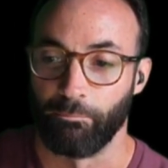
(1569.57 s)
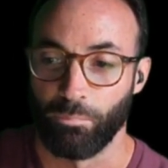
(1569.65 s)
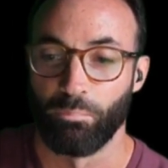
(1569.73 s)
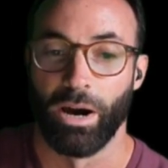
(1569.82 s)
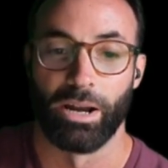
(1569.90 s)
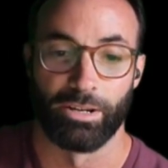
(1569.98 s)

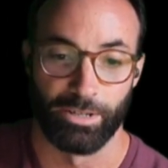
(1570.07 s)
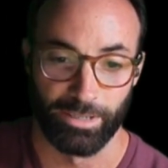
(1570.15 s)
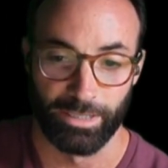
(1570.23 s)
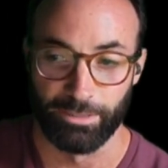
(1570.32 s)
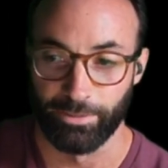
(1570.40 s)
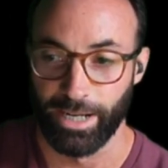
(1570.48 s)

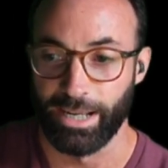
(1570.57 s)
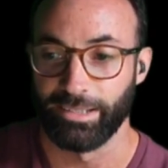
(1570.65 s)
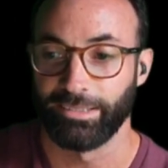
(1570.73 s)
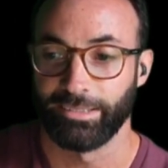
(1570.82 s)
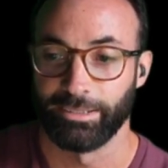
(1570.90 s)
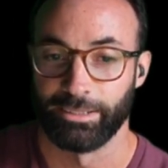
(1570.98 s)
monitoring the
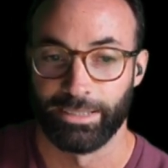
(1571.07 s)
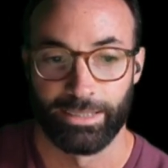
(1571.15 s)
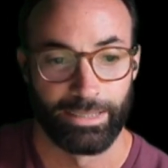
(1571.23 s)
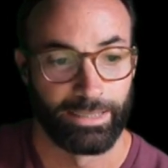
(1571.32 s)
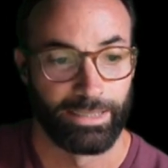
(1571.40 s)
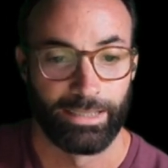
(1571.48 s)
device,
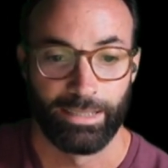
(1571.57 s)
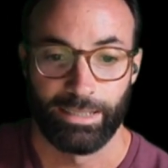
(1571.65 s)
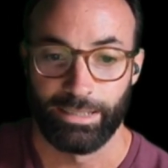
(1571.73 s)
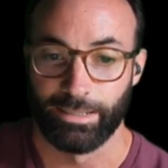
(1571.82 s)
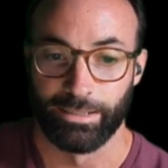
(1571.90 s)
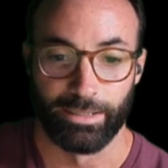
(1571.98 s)

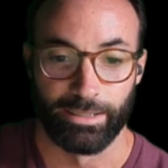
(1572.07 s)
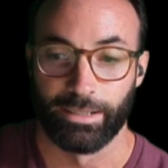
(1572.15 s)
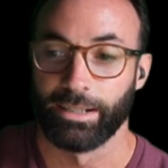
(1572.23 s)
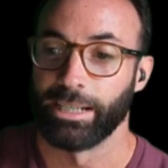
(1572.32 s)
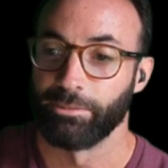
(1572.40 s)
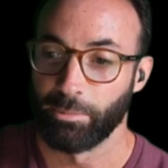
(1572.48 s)
you're
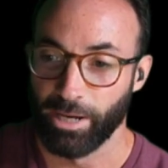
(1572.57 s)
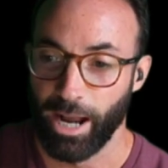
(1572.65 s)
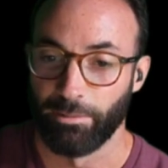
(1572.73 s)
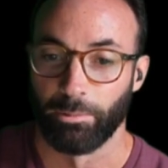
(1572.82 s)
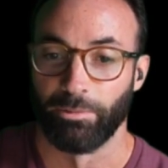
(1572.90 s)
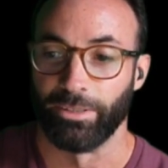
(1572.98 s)
going to have a
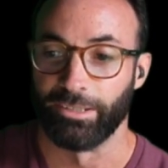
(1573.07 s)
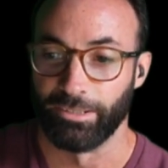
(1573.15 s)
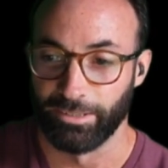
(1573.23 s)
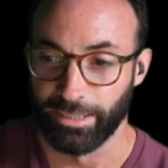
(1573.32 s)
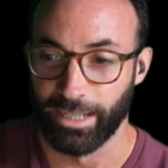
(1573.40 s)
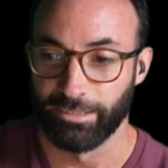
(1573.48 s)
problem if it's
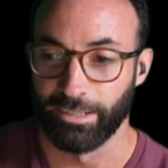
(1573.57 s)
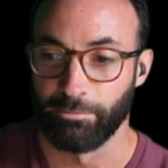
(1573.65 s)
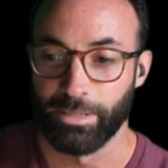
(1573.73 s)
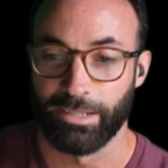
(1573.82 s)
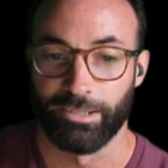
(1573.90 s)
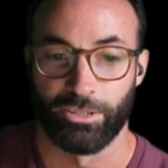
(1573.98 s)
using
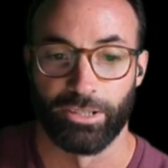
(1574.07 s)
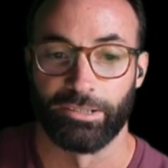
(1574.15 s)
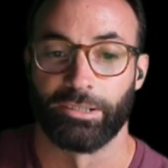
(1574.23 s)
S&MP strings.